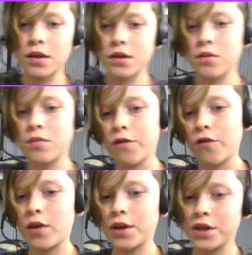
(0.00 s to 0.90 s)
so much for
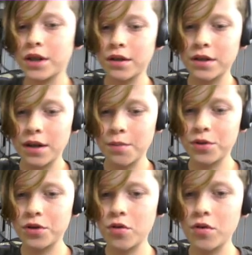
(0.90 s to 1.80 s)
watching this
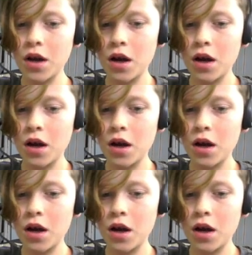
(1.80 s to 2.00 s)
episode